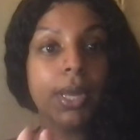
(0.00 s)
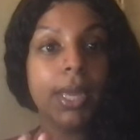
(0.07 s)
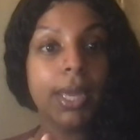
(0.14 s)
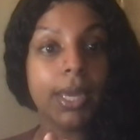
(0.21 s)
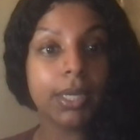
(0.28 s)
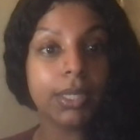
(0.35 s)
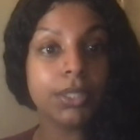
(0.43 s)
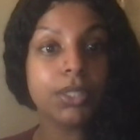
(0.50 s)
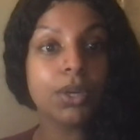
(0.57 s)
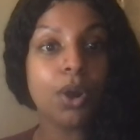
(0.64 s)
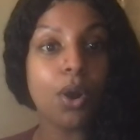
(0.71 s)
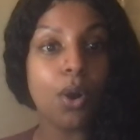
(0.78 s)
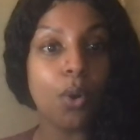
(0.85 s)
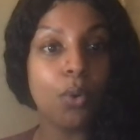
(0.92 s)
hand
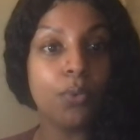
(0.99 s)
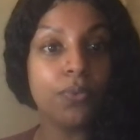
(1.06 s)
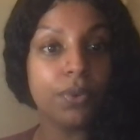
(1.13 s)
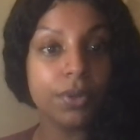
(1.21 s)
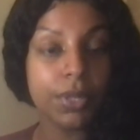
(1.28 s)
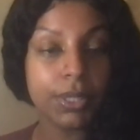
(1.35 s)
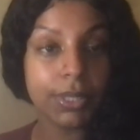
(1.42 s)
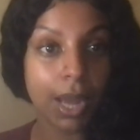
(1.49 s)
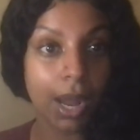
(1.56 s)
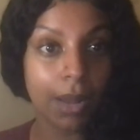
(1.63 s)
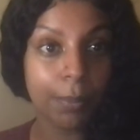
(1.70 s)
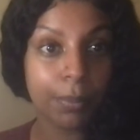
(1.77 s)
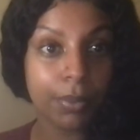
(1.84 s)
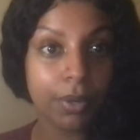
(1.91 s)
over the
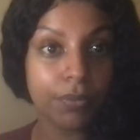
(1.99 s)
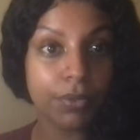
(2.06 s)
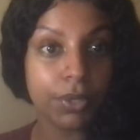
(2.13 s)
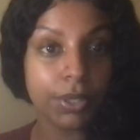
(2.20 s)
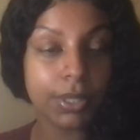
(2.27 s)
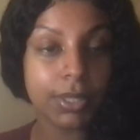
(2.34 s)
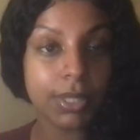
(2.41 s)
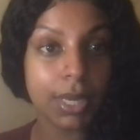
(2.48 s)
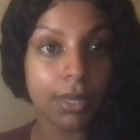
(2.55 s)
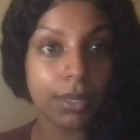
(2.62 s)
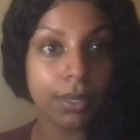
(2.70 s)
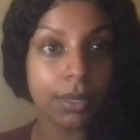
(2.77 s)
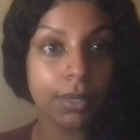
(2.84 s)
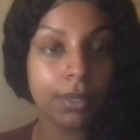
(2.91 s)
top of your
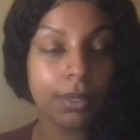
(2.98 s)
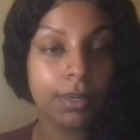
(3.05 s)
container,